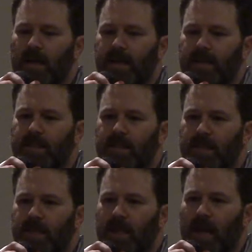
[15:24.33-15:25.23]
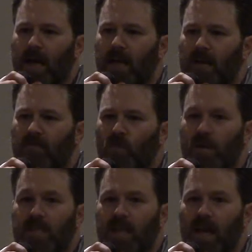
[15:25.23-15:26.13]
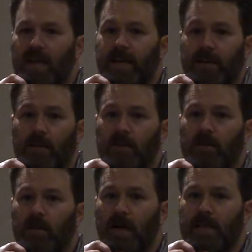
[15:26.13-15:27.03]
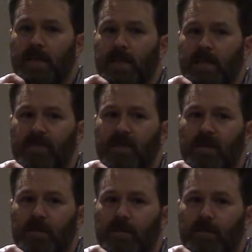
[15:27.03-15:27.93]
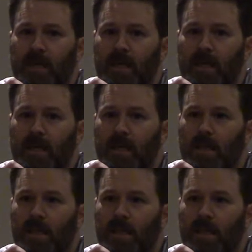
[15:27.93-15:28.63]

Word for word: is that voicing that character has given me